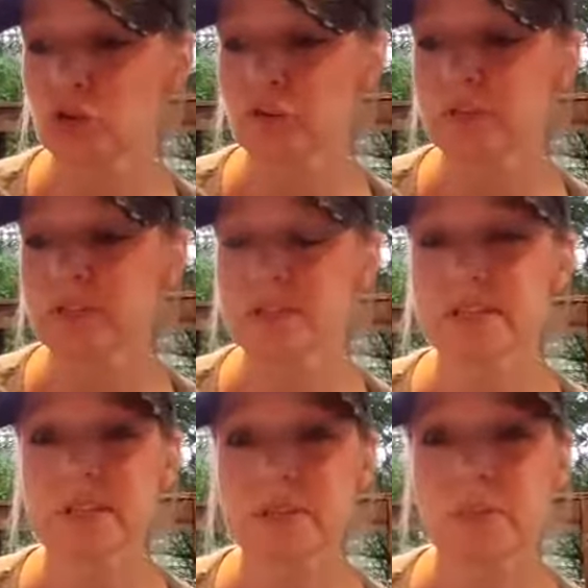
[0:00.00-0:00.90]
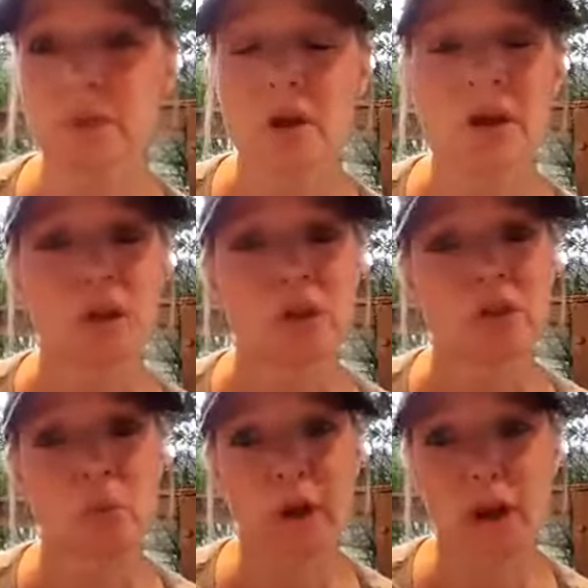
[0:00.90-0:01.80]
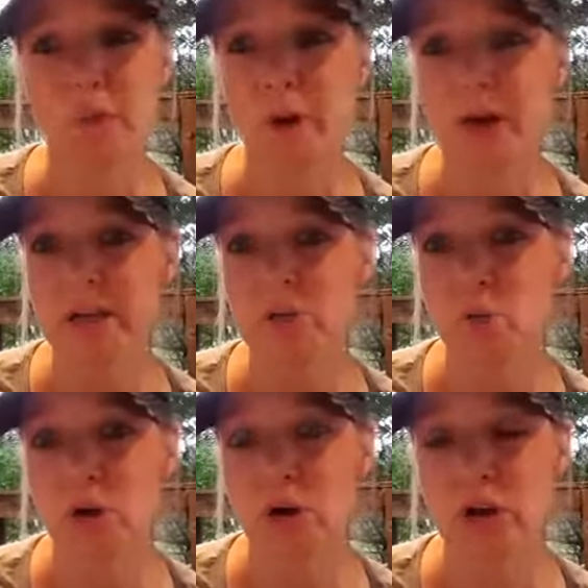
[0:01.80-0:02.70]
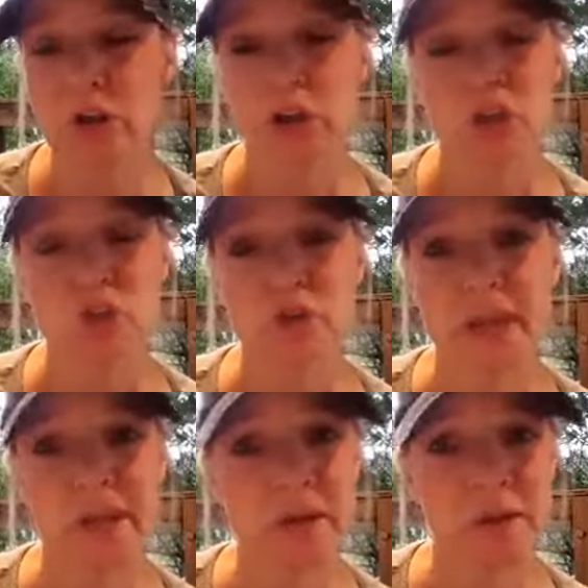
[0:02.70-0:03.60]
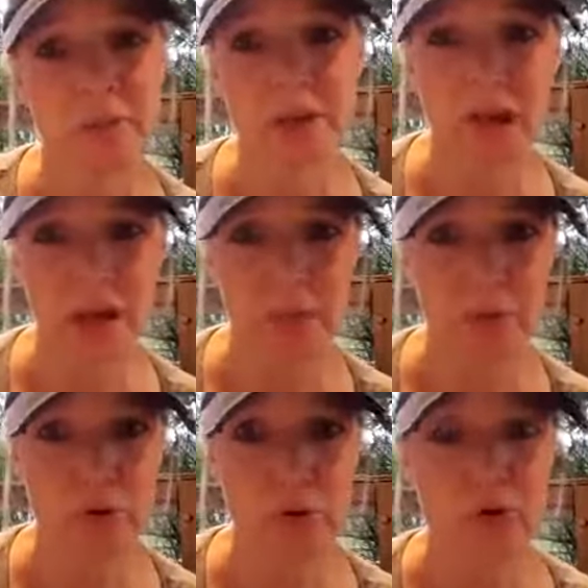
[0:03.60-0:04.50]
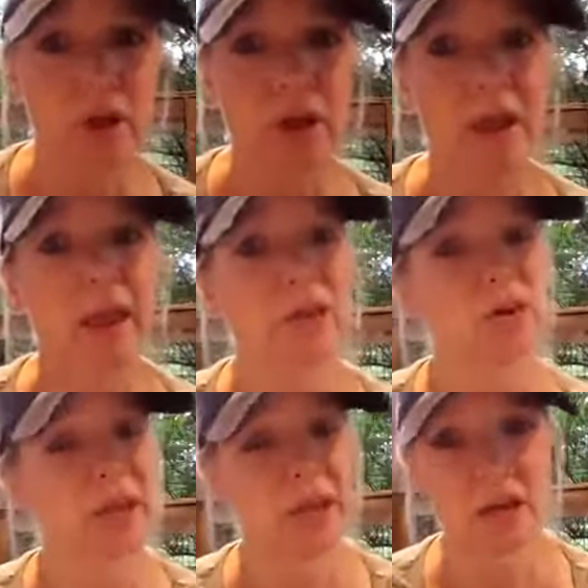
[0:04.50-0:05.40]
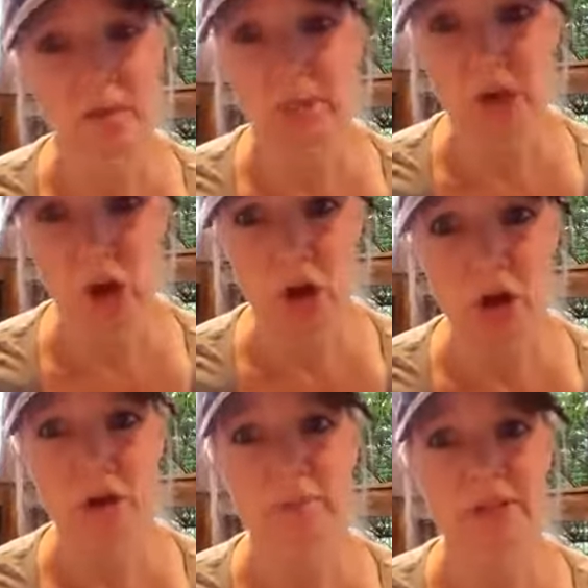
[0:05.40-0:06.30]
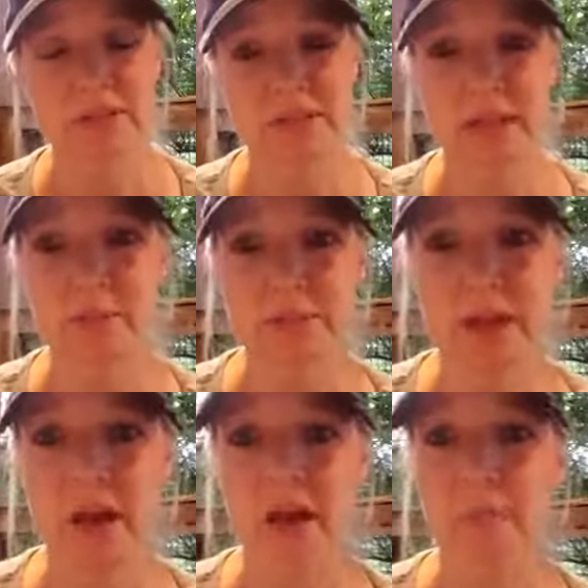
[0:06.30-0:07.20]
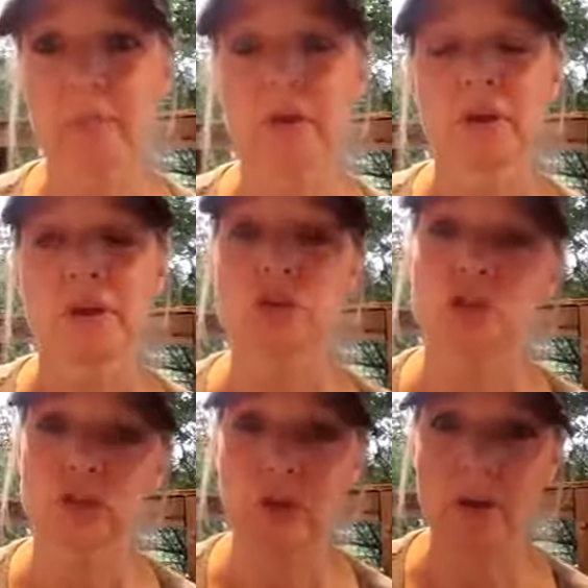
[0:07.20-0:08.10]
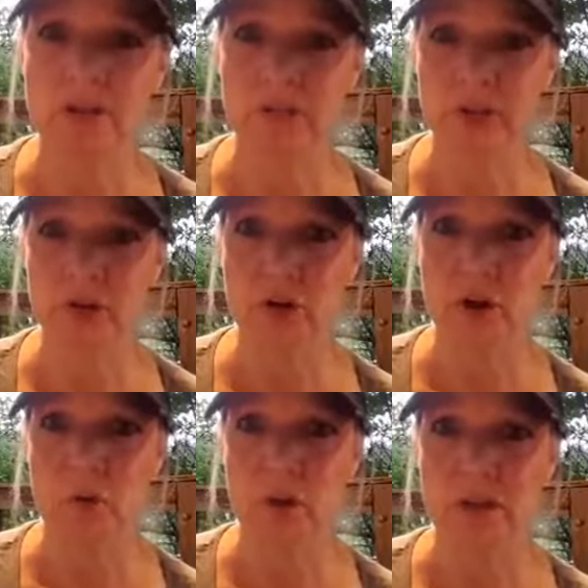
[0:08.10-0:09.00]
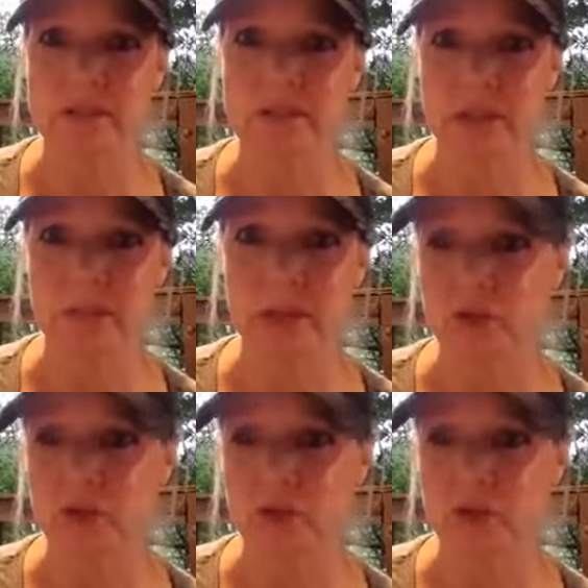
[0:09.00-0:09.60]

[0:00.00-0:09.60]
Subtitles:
nervous system. The way our bodies work, you cannot be hyper and you cannot be calm at the same time. So you've got to figure out ways to make